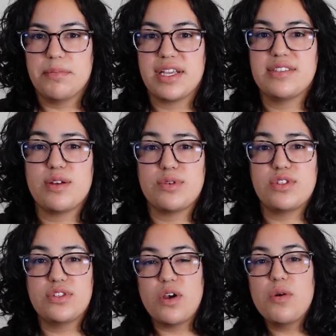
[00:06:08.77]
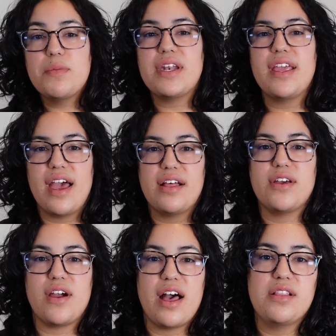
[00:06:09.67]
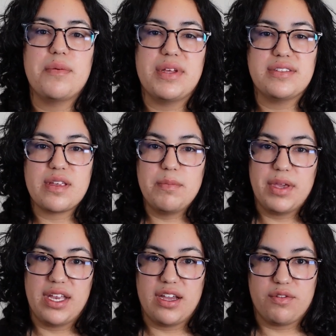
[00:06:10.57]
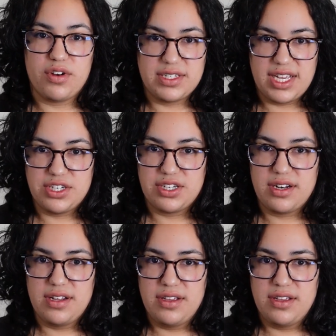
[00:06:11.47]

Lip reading: because there were so many other elements competing for attention.